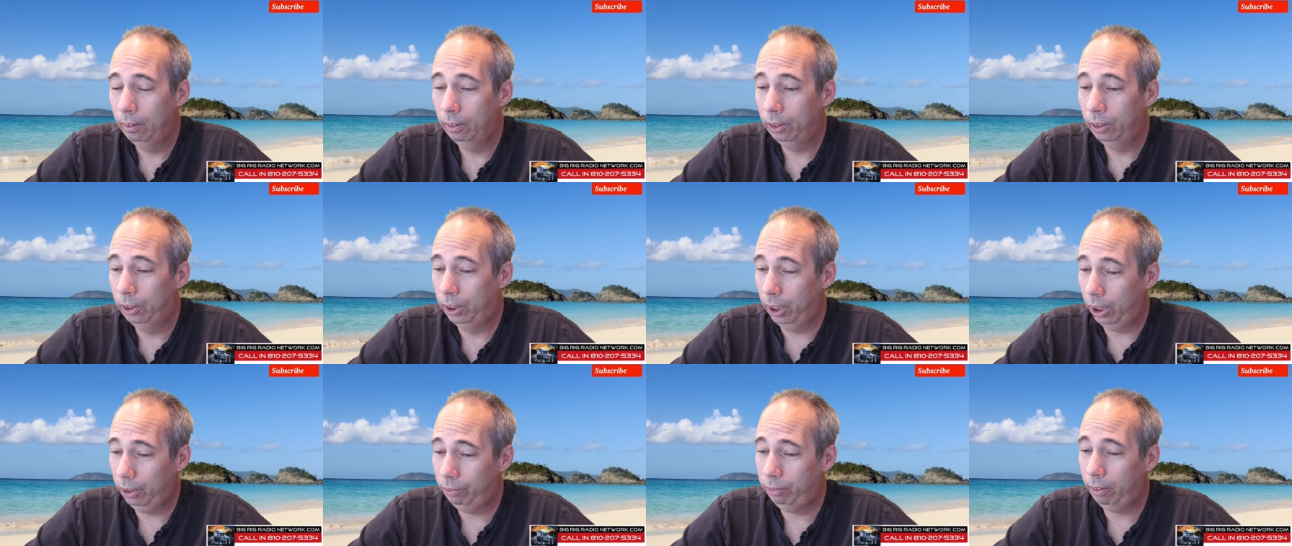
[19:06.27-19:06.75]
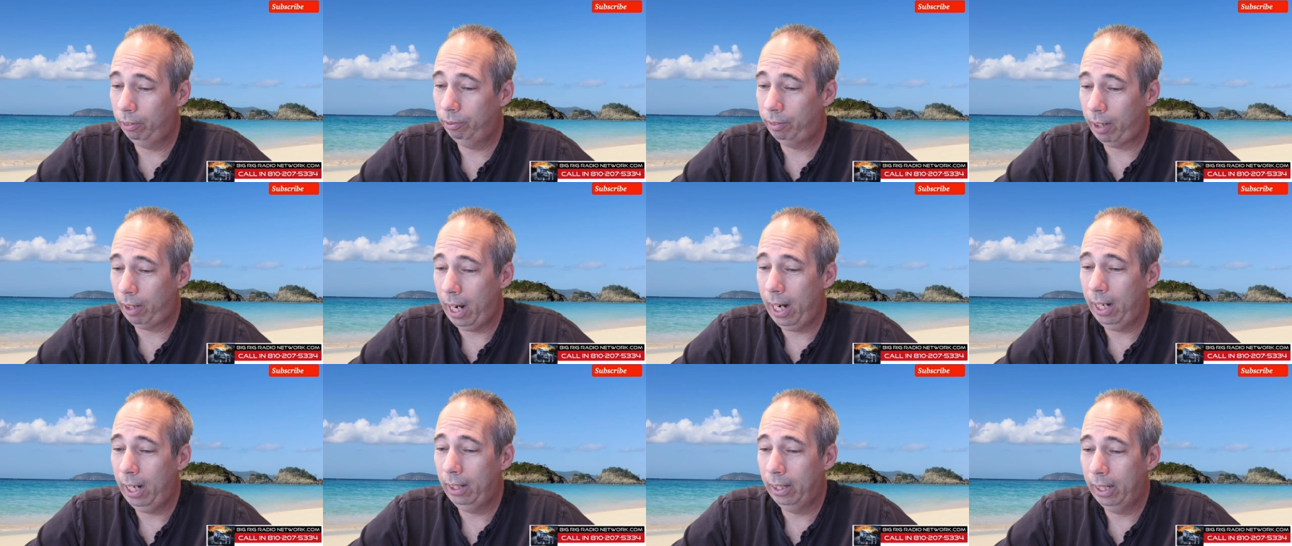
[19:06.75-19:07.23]
Just for
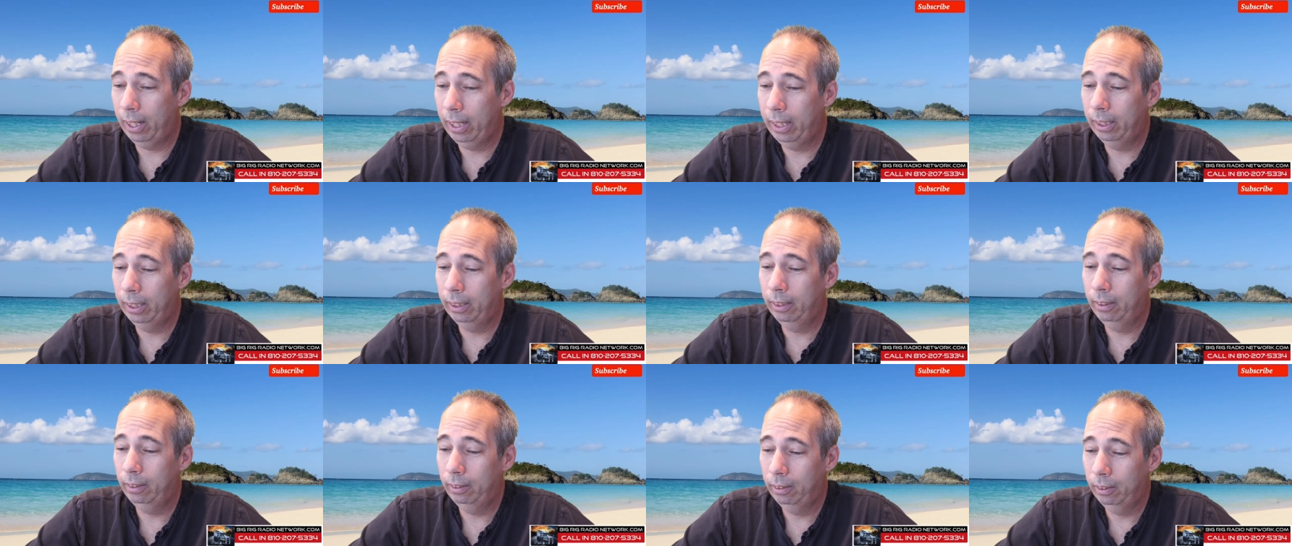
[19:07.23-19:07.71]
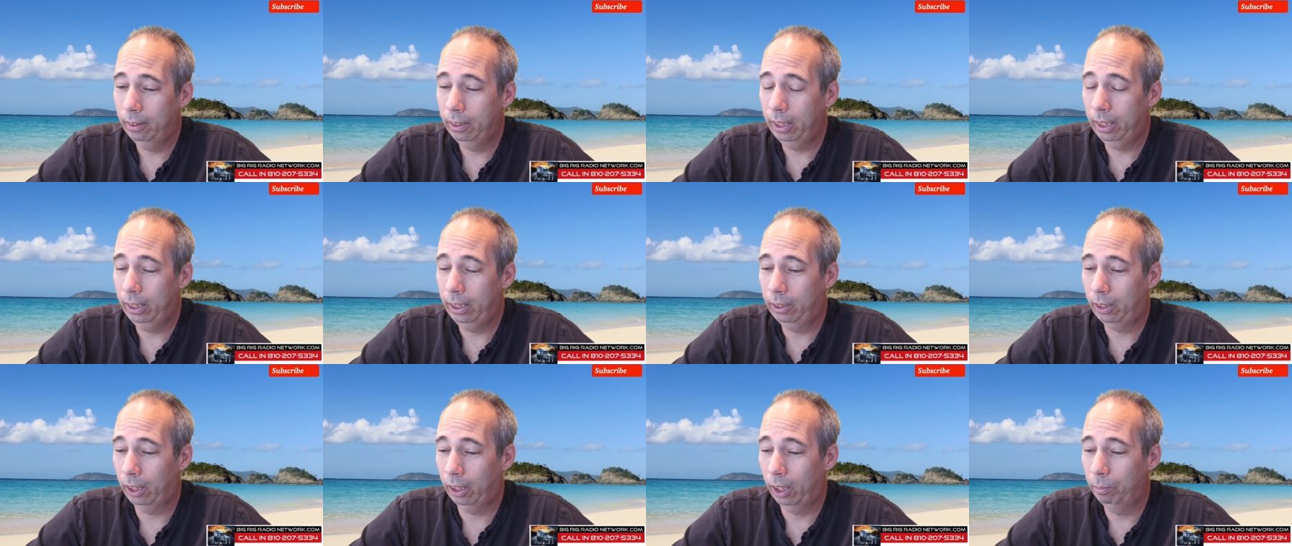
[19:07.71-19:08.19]
violating
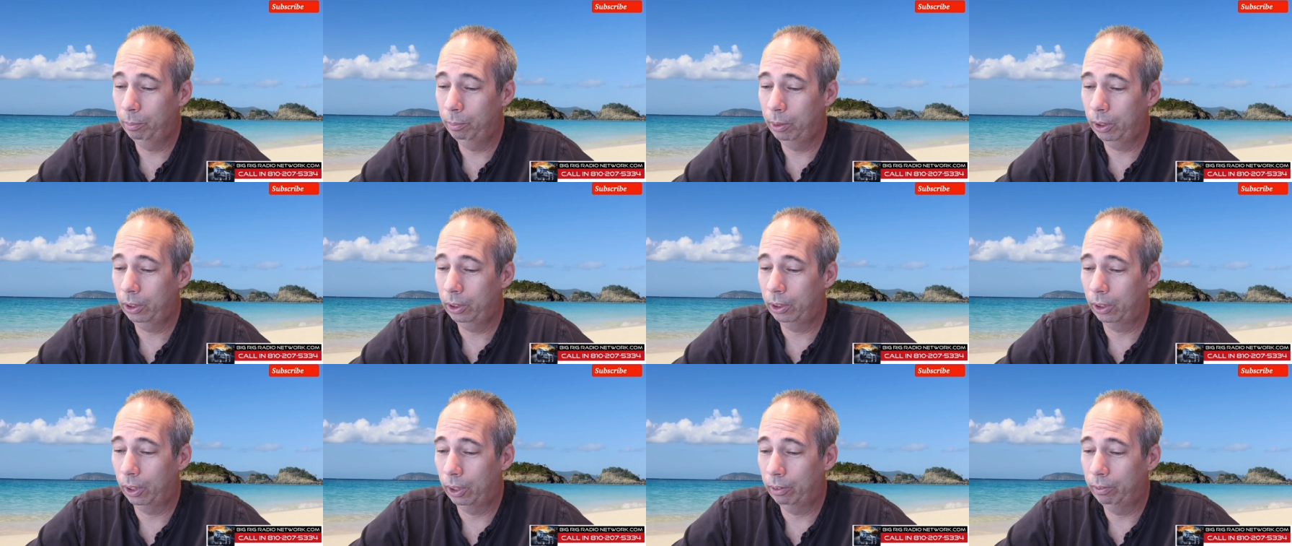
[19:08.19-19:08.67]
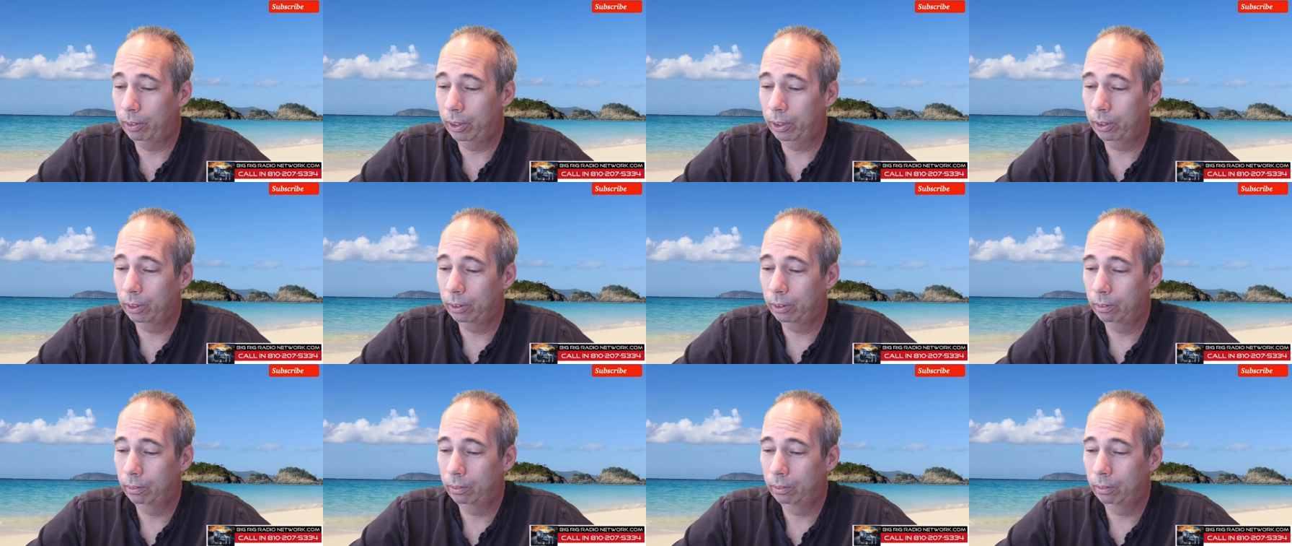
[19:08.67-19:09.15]
the terms of
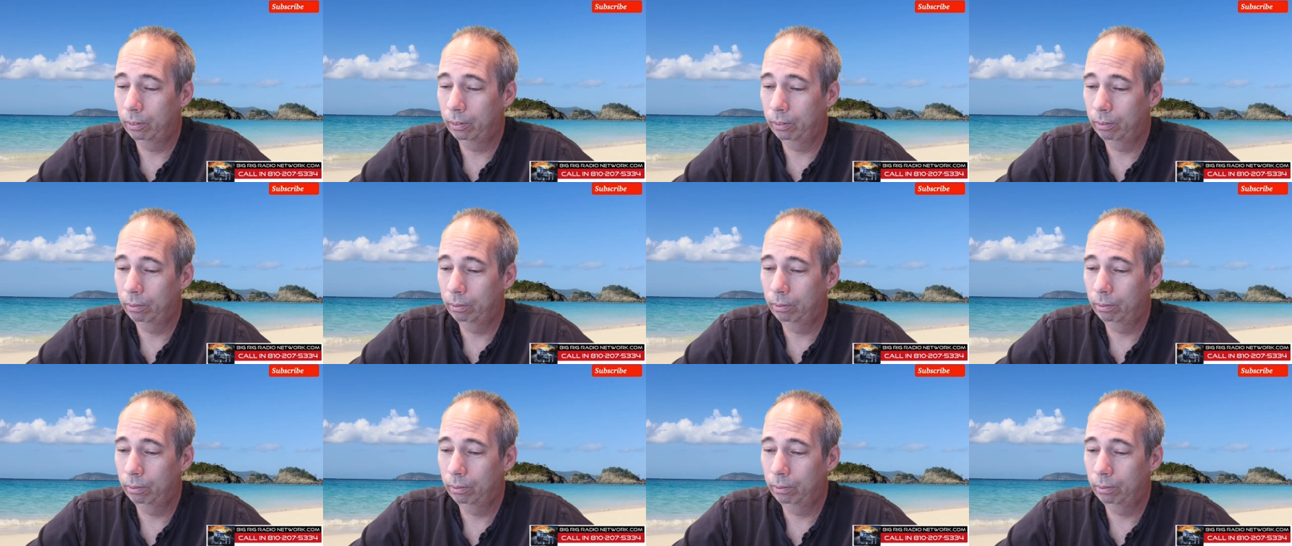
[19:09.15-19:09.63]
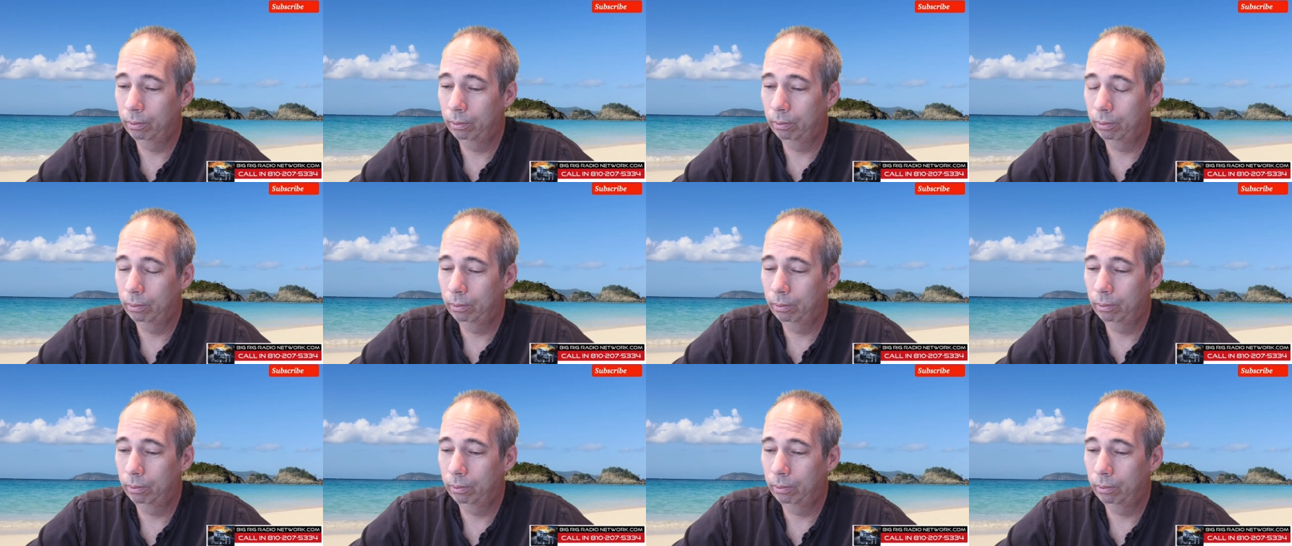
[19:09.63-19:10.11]
service,
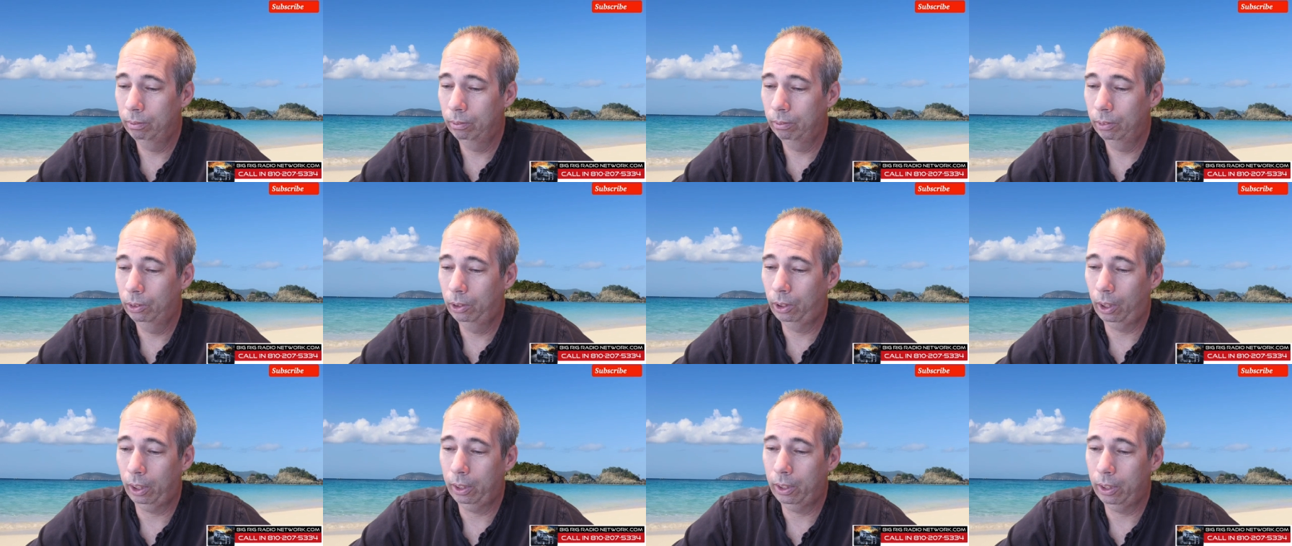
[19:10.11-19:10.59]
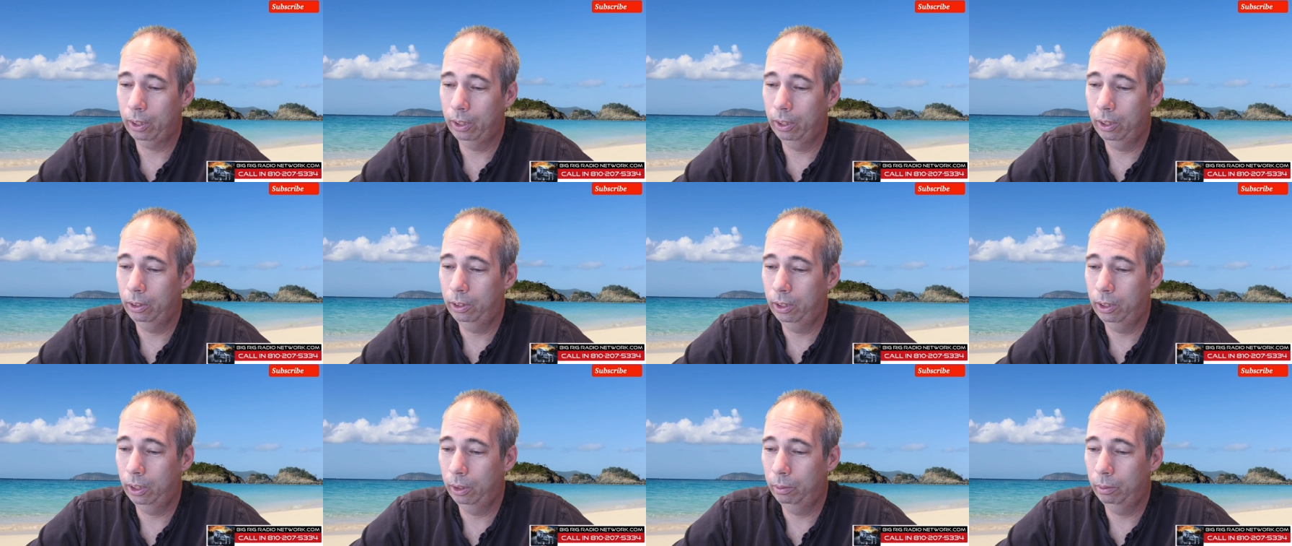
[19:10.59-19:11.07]
trucker
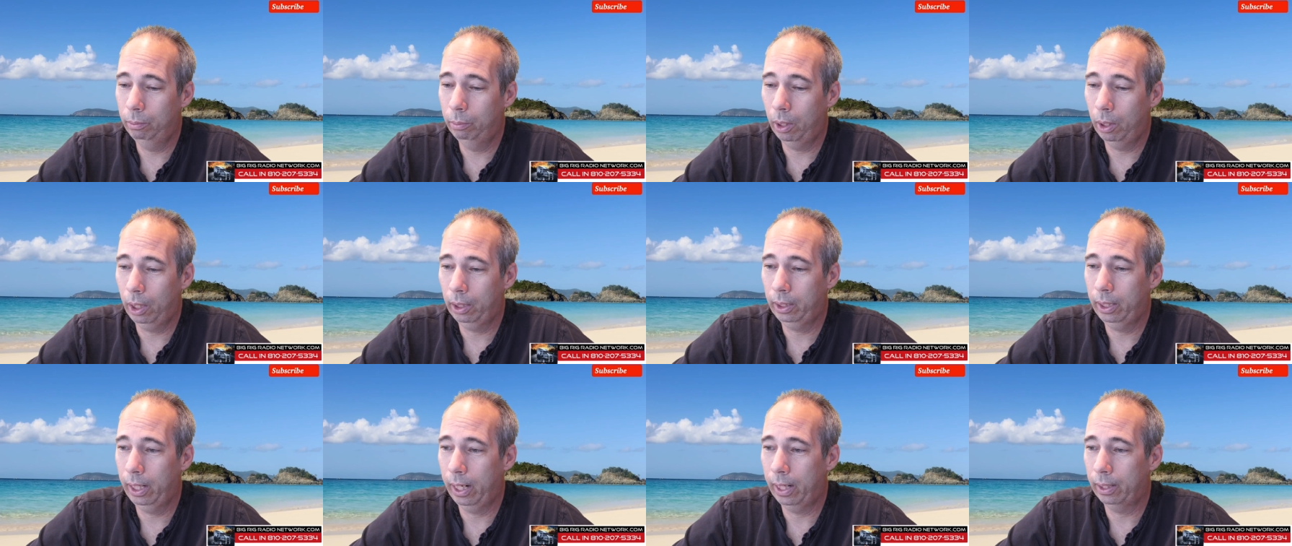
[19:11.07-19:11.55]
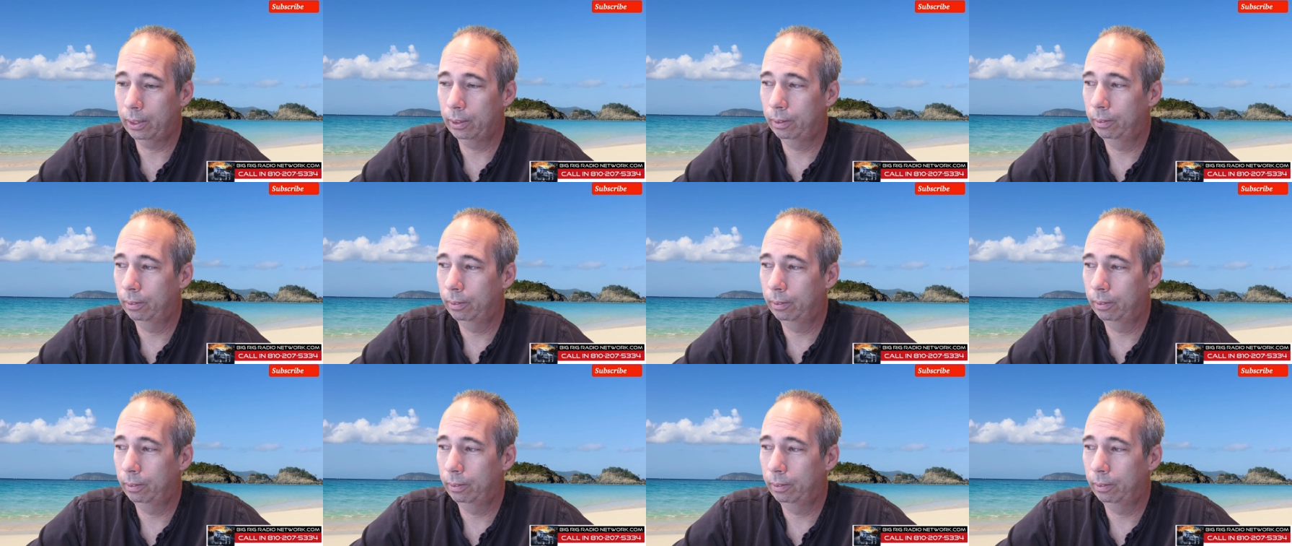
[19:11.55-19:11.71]
YouTube broadcast.